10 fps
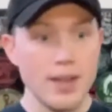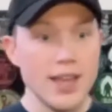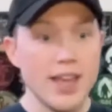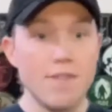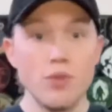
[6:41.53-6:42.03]

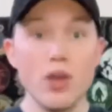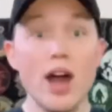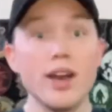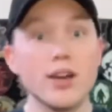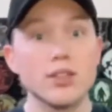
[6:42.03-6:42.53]
If you got
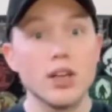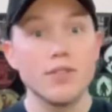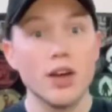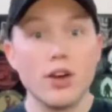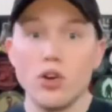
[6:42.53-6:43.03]
an Airsoft
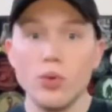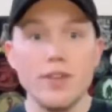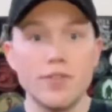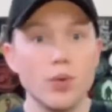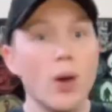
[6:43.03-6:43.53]
gun or a
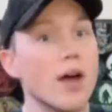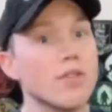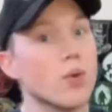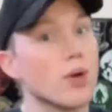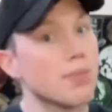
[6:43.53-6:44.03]
Riff or however
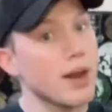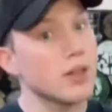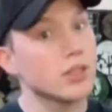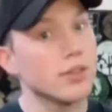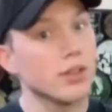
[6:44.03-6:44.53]
you want to
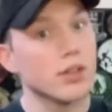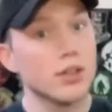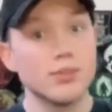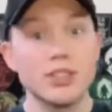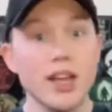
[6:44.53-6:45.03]
pronounce it
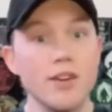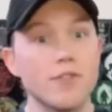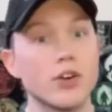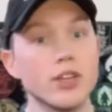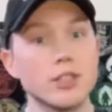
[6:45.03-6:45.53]
or say it for
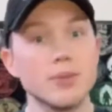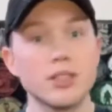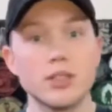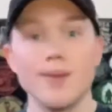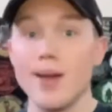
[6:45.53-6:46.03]

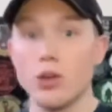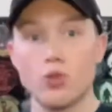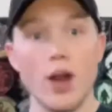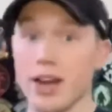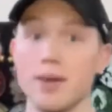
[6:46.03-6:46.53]
Christmas,
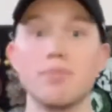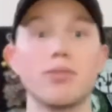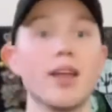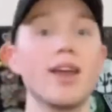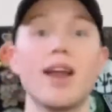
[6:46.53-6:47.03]
great.
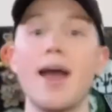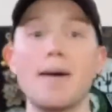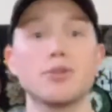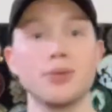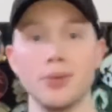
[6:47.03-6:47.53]
Play it,
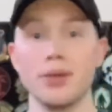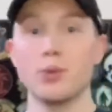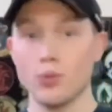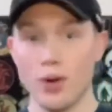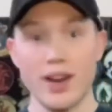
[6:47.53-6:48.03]
absolutely,
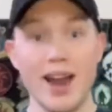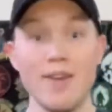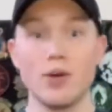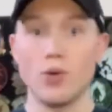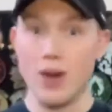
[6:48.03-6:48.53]
run it, have
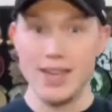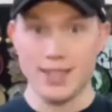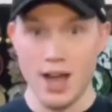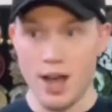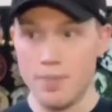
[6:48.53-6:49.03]
a great
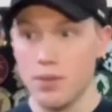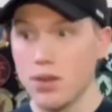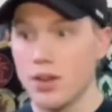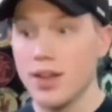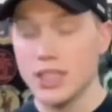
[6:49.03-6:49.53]
time.
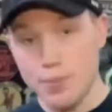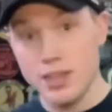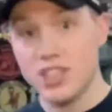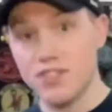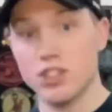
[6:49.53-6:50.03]

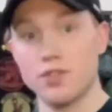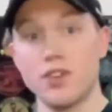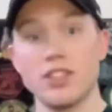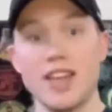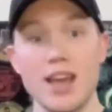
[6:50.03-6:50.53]
Especially if it's your
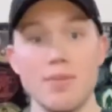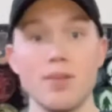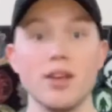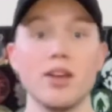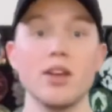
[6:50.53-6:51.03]
first game,
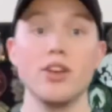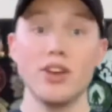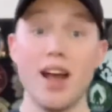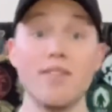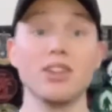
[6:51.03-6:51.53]
you're going
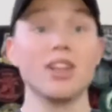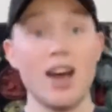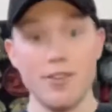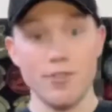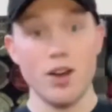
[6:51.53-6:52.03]
to have a
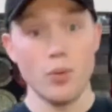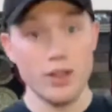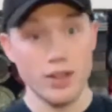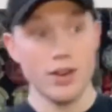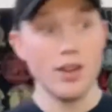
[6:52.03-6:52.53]
lot of fun with it.